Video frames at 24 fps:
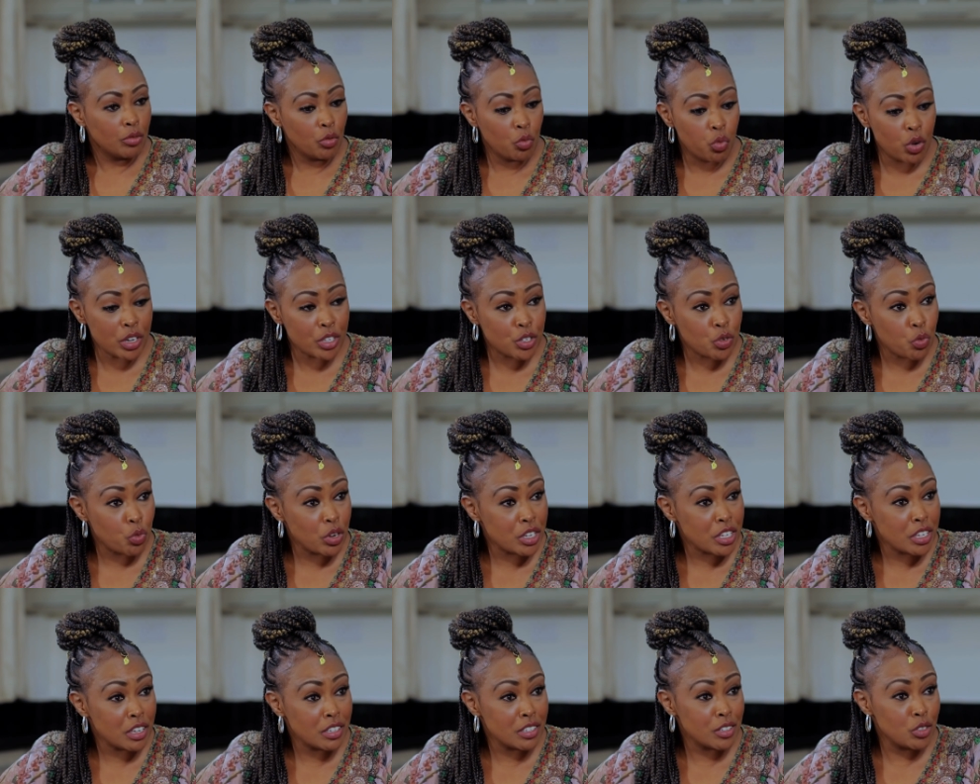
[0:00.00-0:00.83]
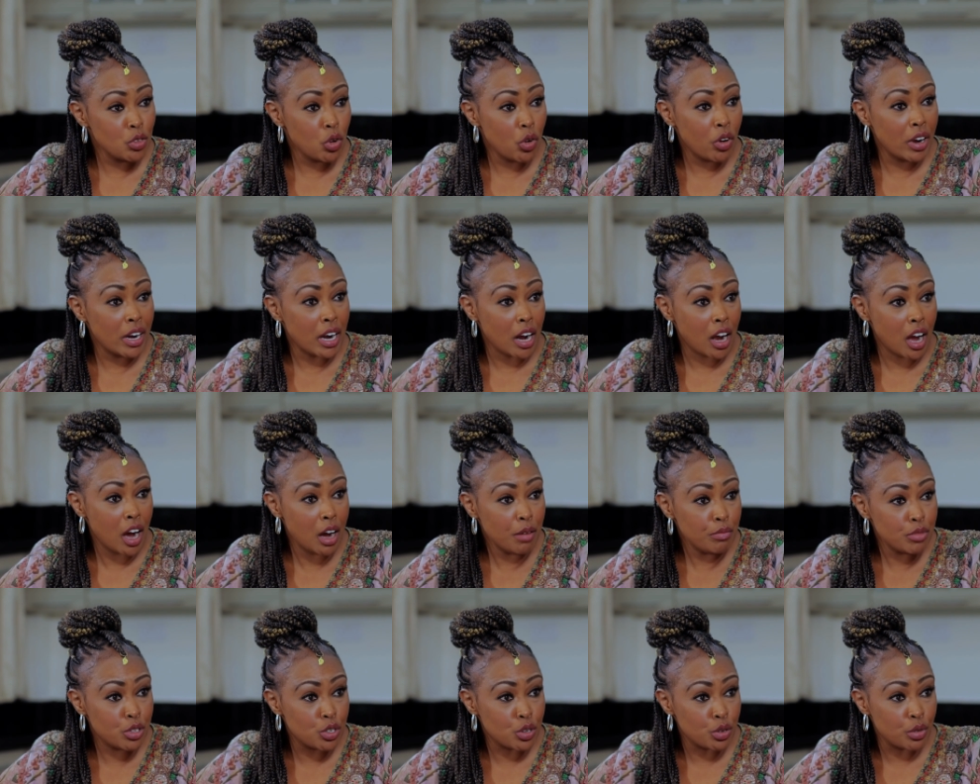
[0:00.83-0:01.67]
Which I was not going to
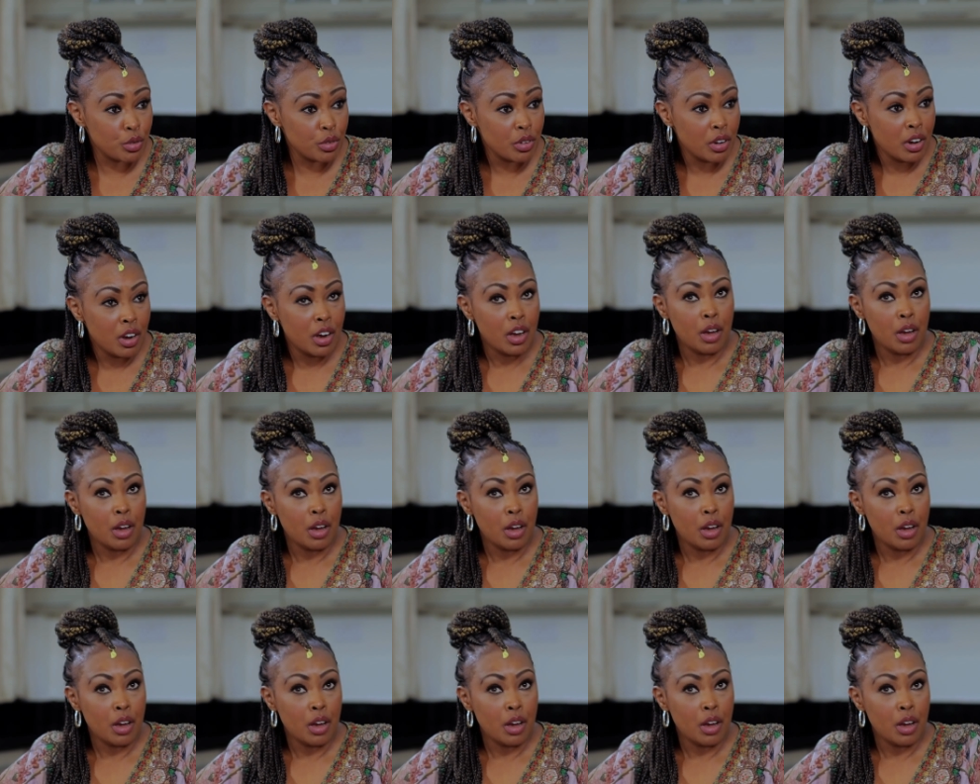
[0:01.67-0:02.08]
come to,